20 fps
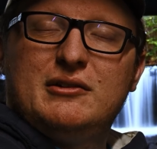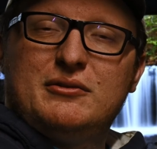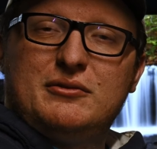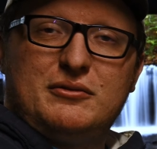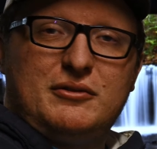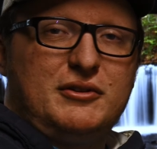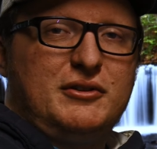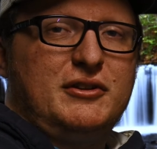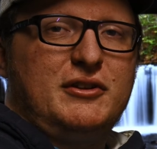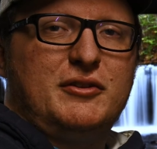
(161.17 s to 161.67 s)

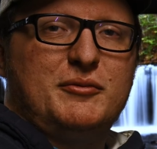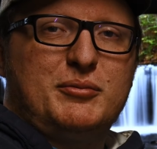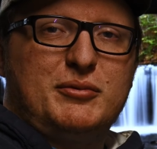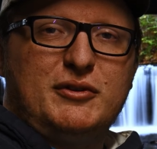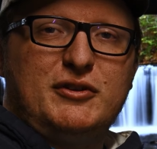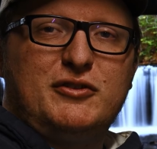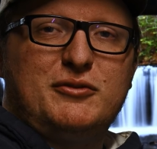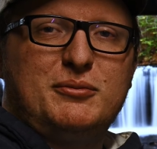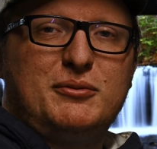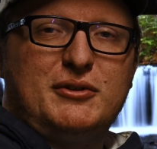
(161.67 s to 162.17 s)
Really the
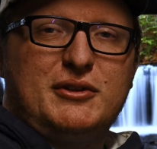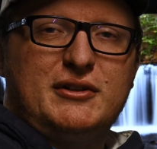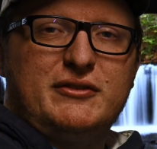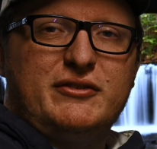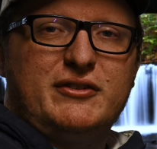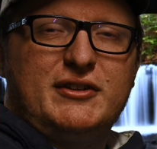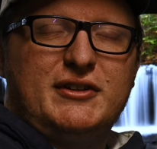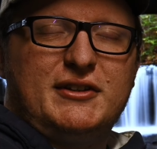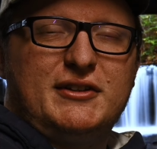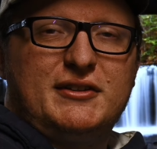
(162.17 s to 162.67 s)
principle
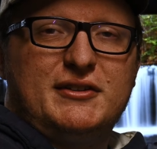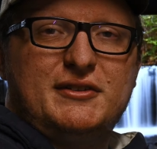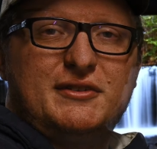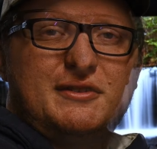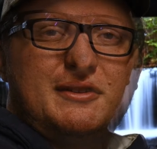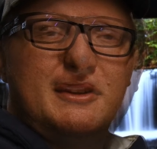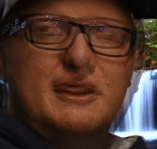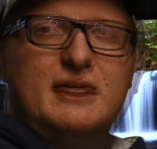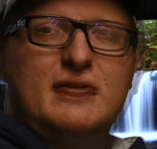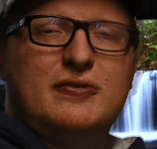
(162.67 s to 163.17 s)
of it
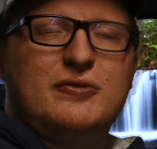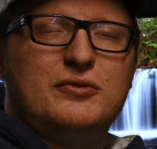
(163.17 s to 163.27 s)
is